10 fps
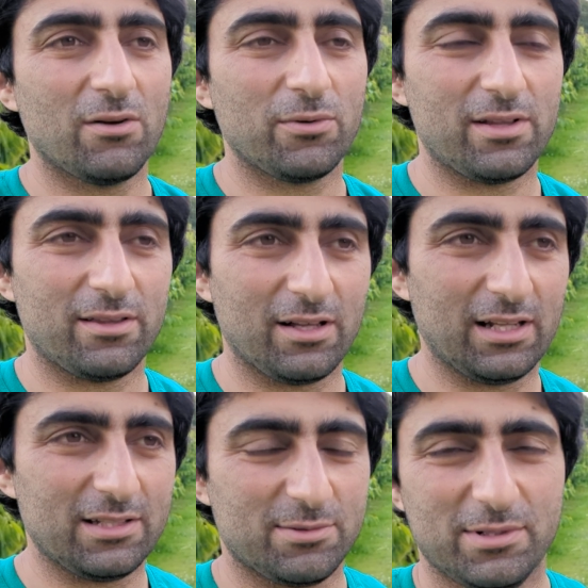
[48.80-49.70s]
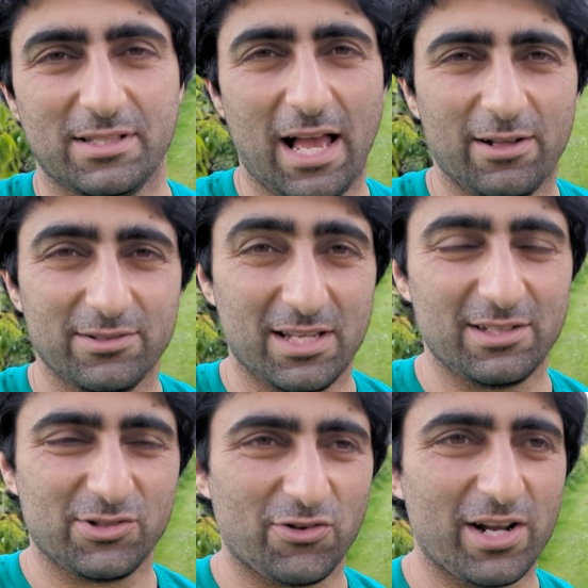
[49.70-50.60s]
with Elizabeth Stowell's
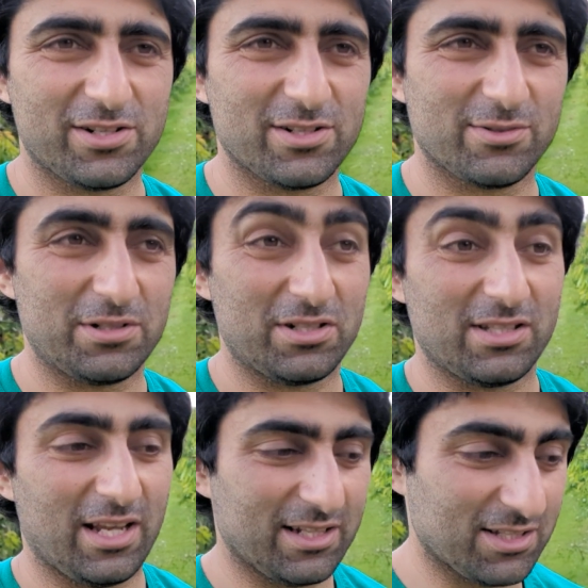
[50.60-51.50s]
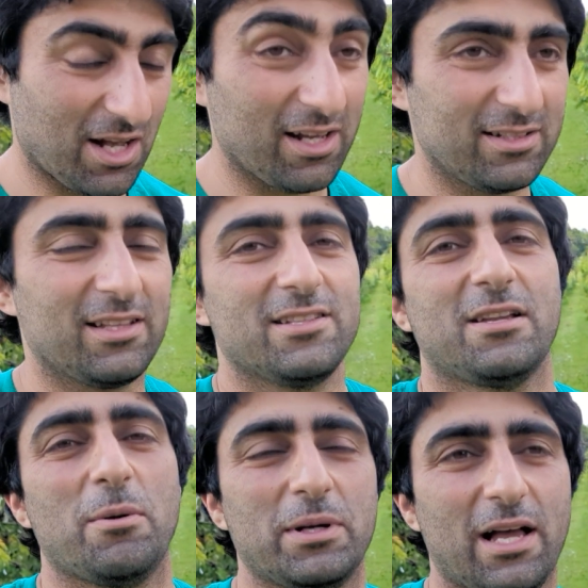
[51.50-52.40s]
illustrations, which is exciting. That's
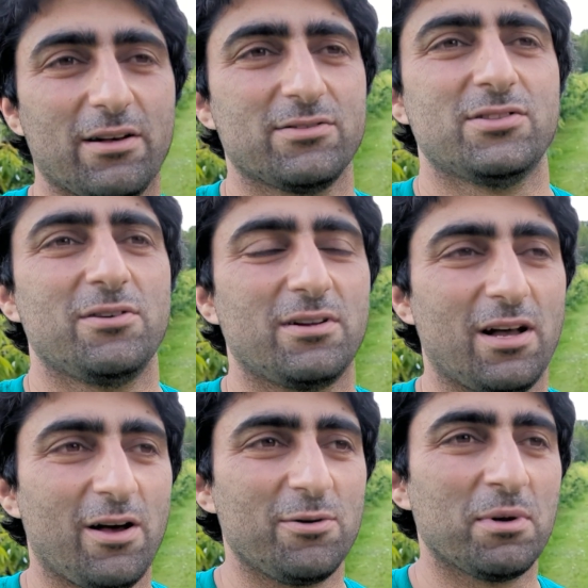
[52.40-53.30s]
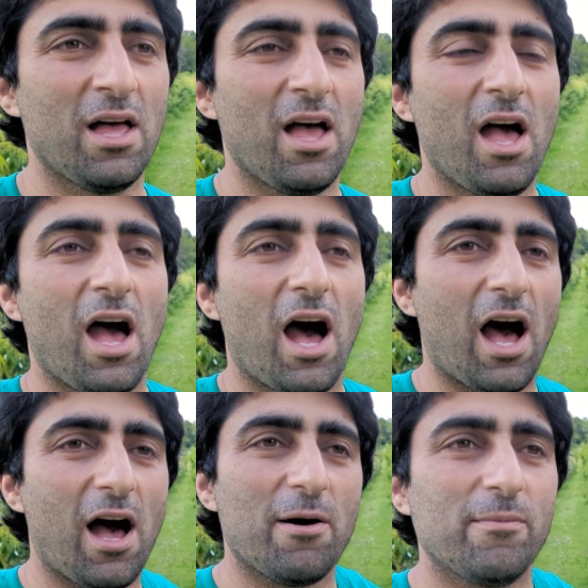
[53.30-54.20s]
coming out soon, I hope.
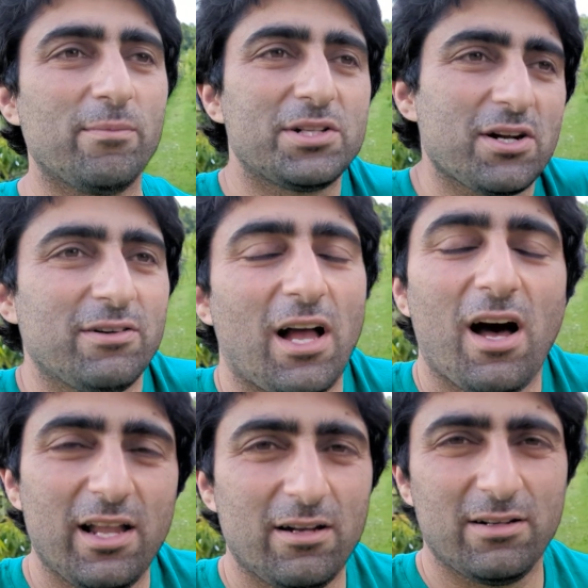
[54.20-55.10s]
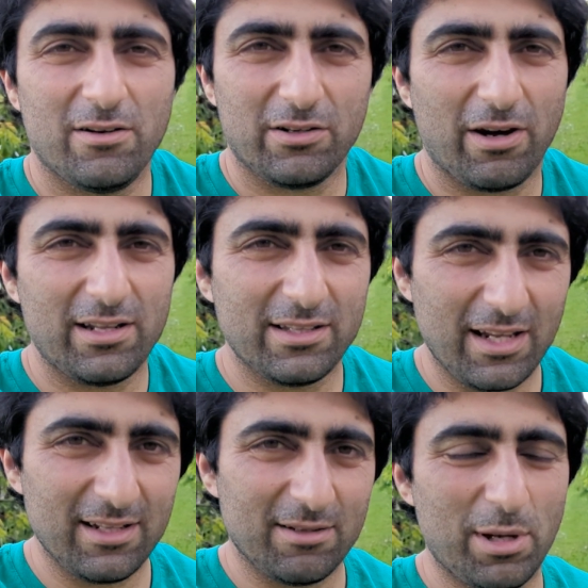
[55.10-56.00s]
But generally I don't know a great
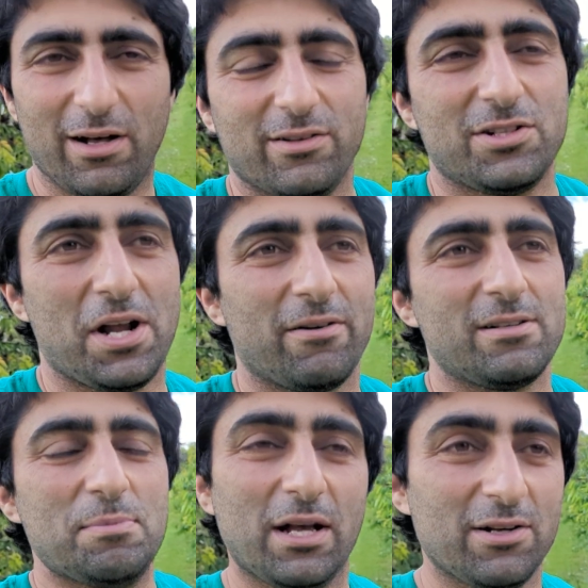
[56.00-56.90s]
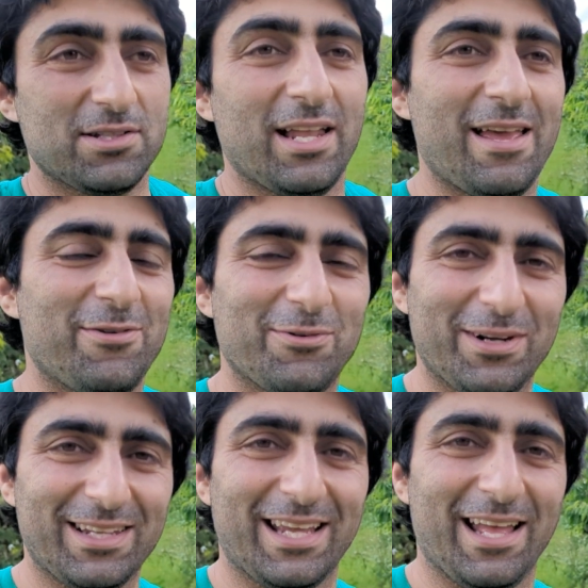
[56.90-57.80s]
deal about cherries because I never
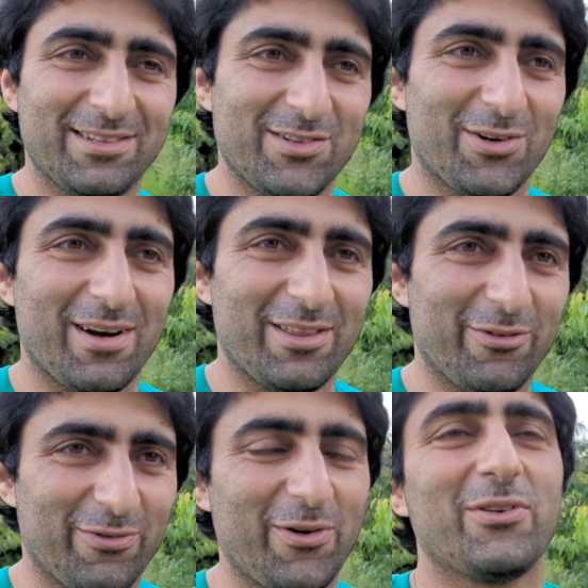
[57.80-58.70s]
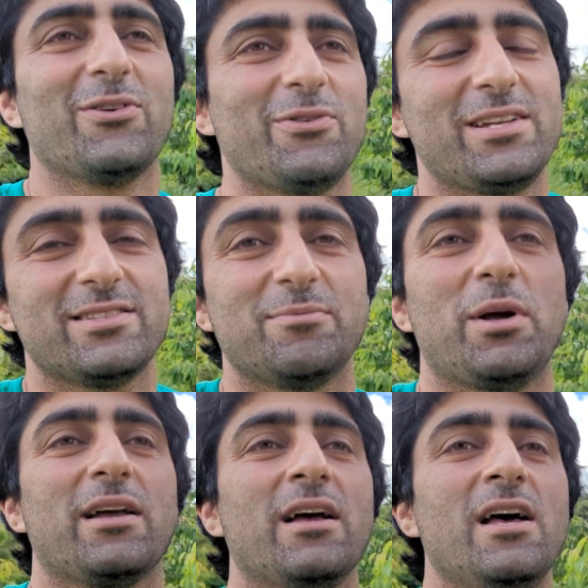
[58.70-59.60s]
really get to try the fruit, and the reason being